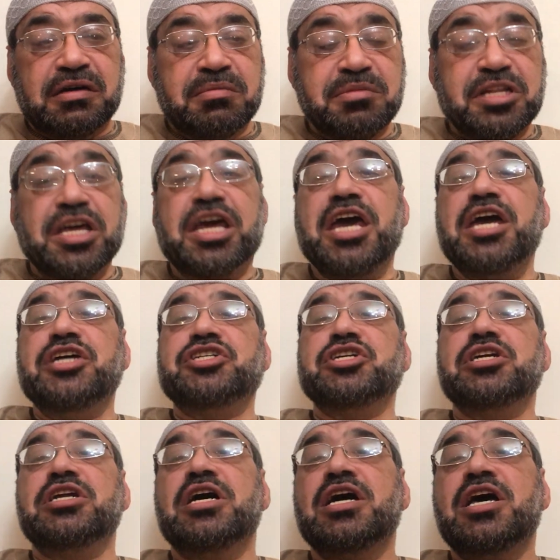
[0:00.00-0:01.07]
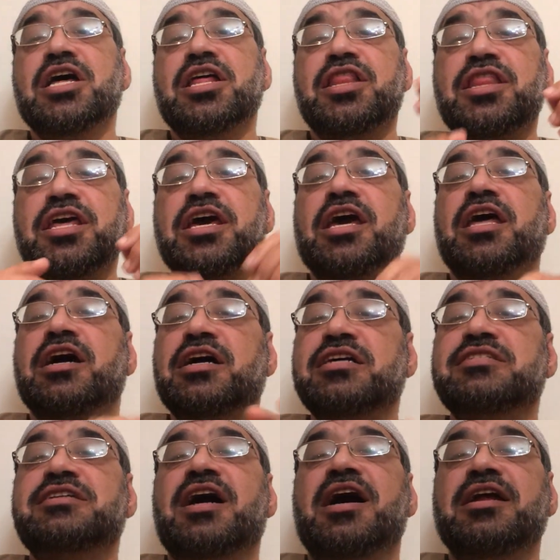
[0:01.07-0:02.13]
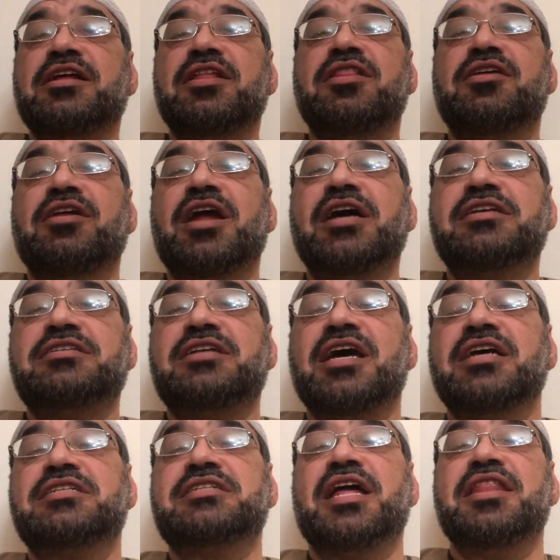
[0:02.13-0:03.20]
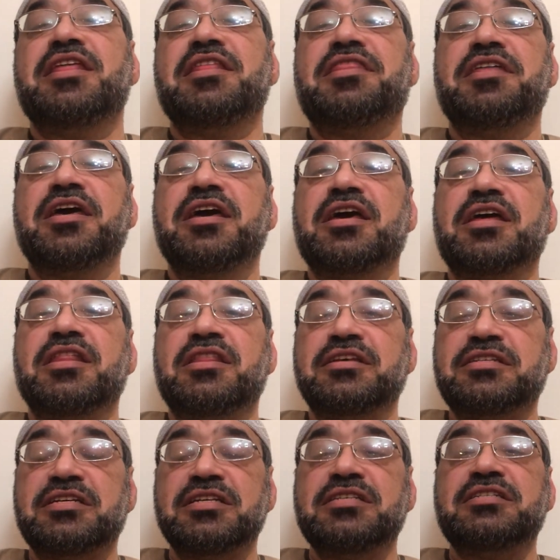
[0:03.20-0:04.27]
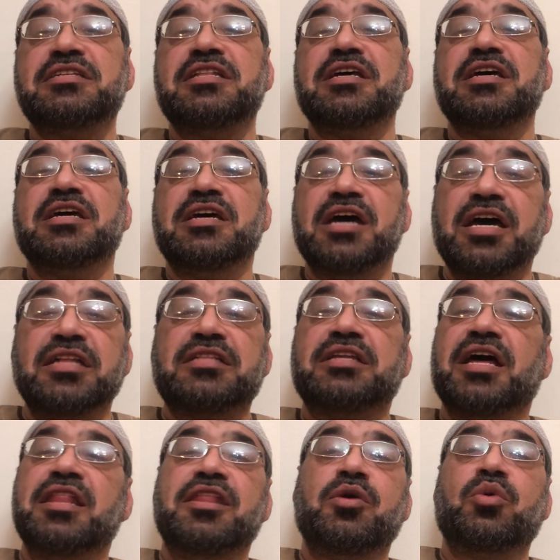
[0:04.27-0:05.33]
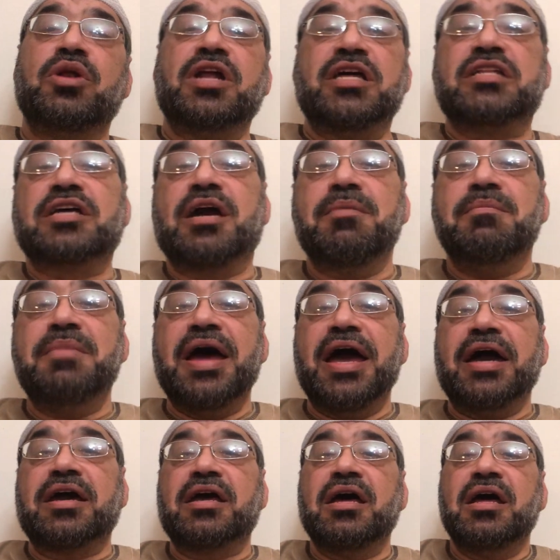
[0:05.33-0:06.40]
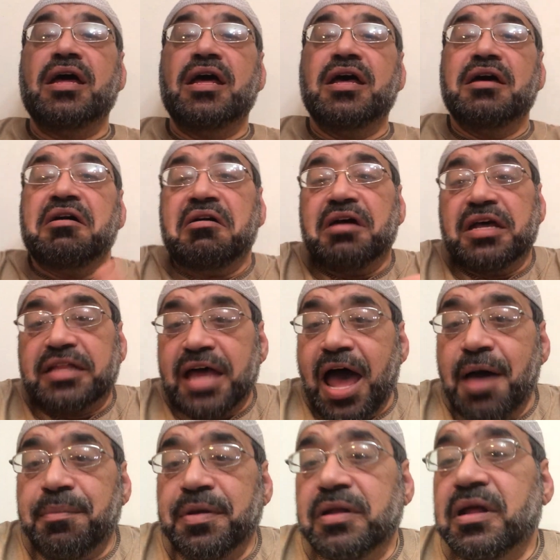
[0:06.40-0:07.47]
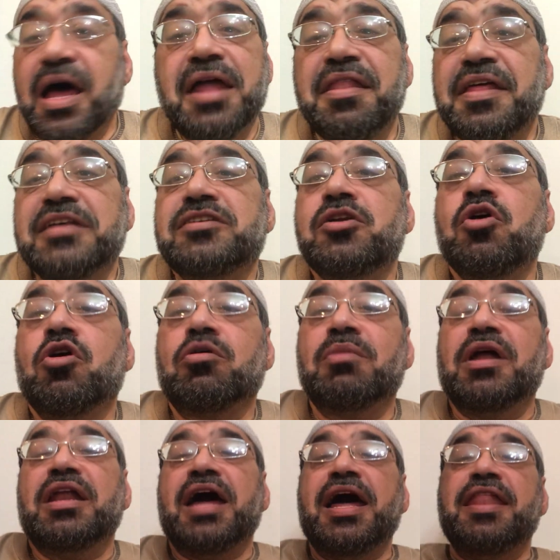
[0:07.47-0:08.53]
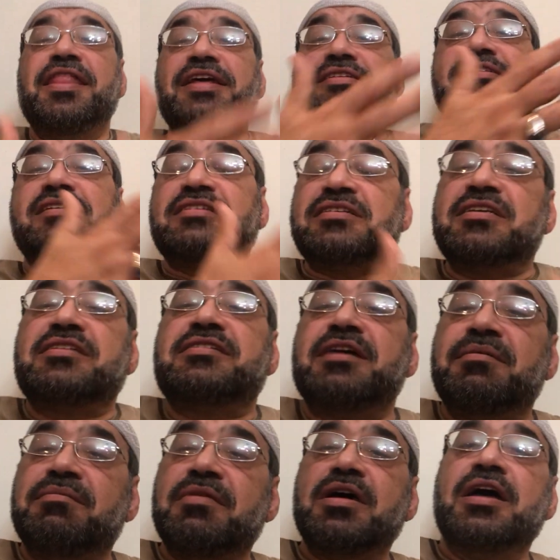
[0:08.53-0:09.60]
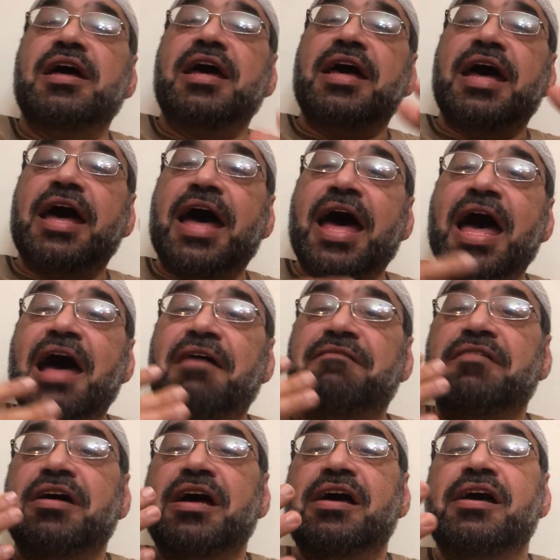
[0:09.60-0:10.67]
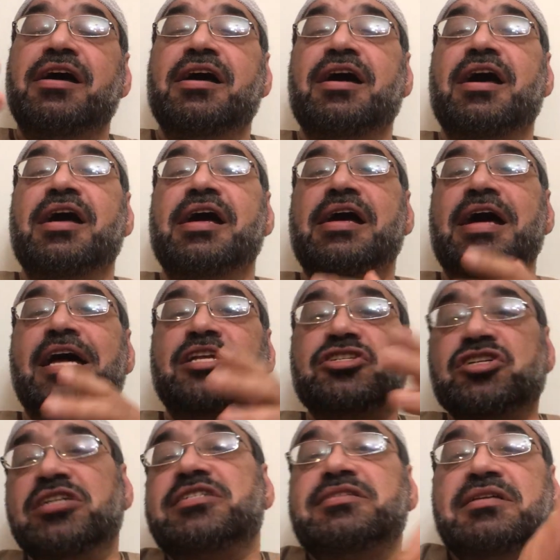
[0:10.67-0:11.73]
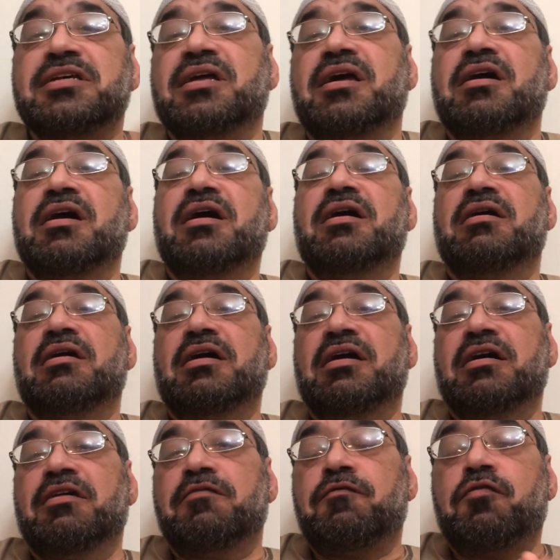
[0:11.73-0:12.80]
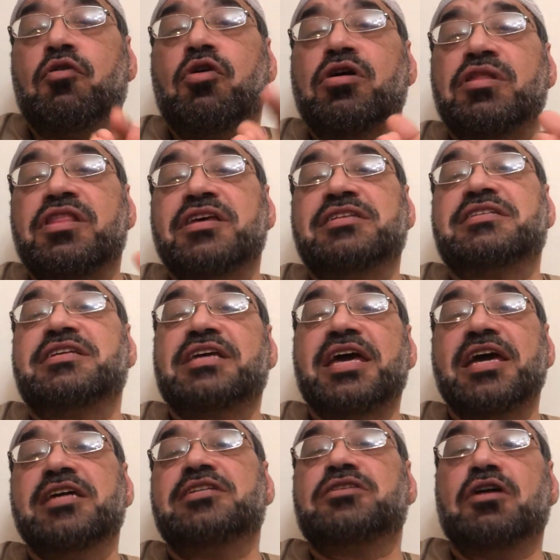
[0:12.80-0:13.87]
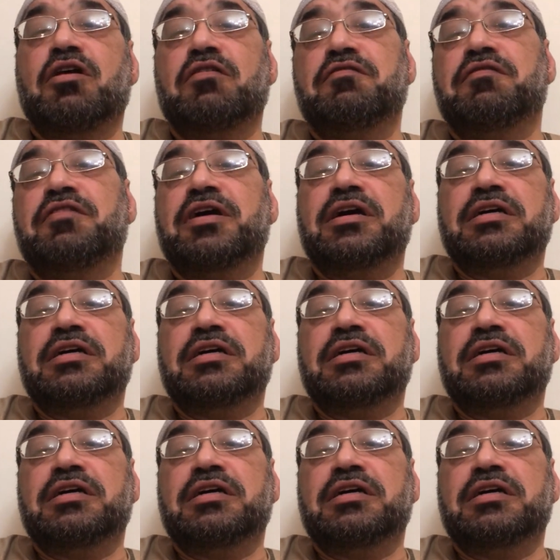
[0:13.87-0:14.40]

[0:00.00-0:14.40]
medication. They reside in the United States and they think this is it and they will not come back. It happened, and that's normal, and that's the system have adjusting for this case of